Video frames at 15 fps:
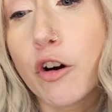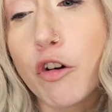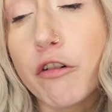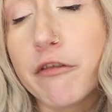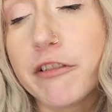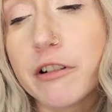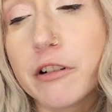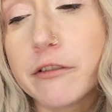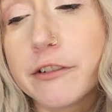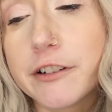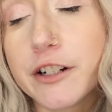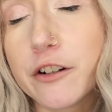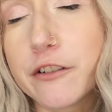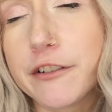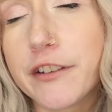over and
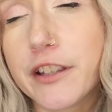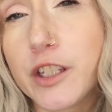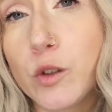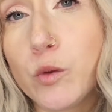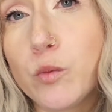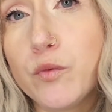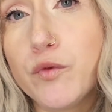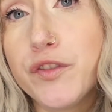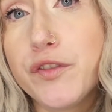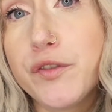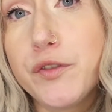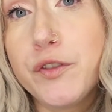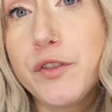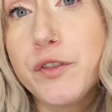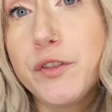over and over that you
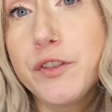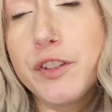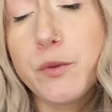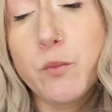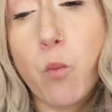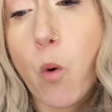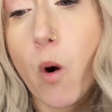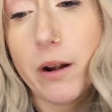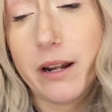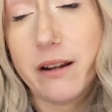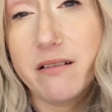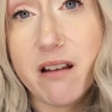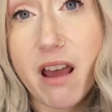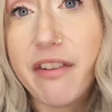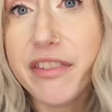wanted
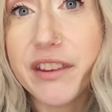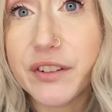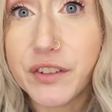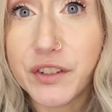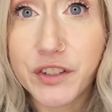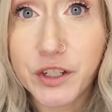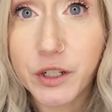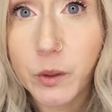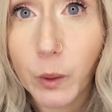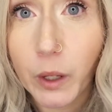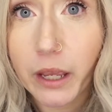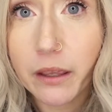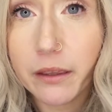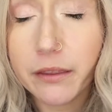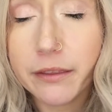nothing to do
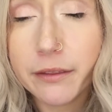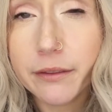with,